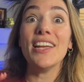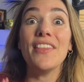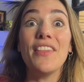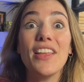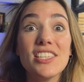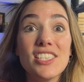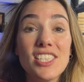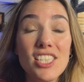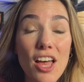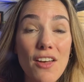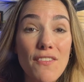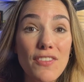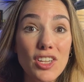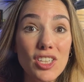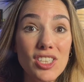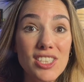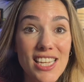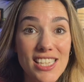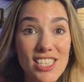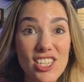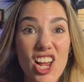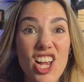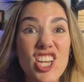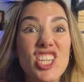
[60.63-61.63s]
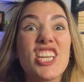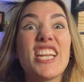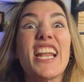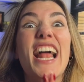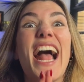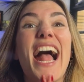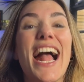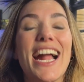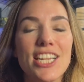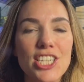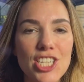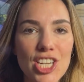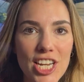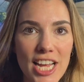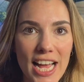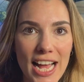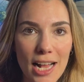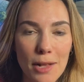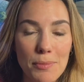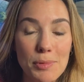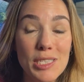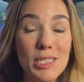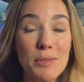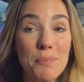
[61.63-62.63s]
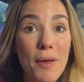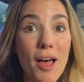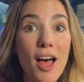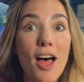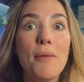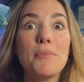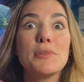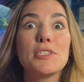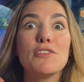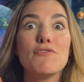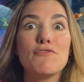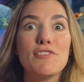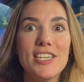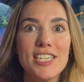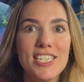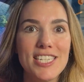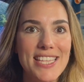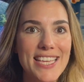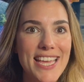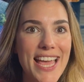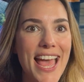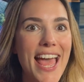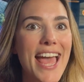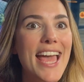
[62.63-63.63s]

and that cervical discharge can actually help sperm to reach the